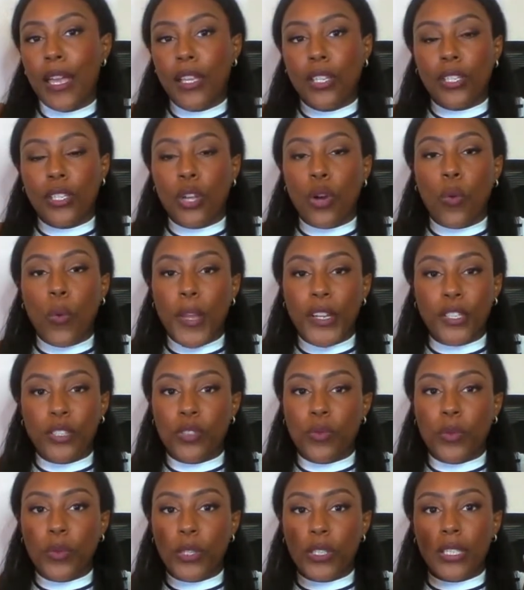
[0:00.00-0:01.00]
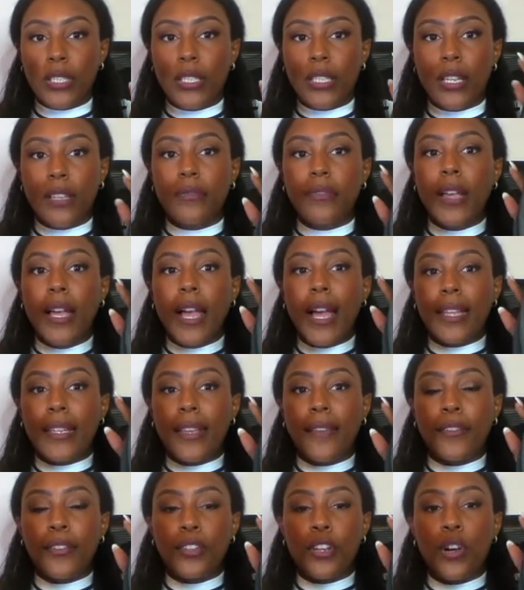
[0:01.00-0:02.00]
you know, winter sports stuff, I
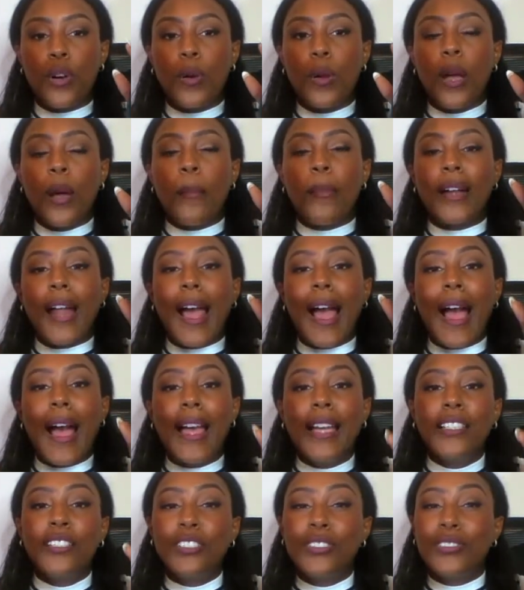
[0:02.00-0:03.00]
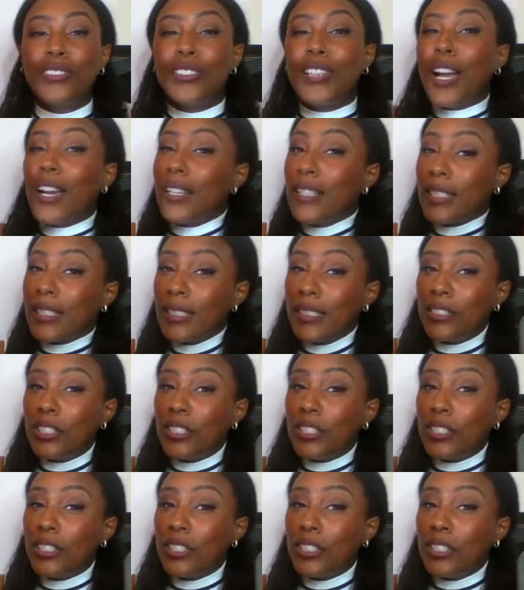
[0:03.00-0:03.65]
never know. But I honestly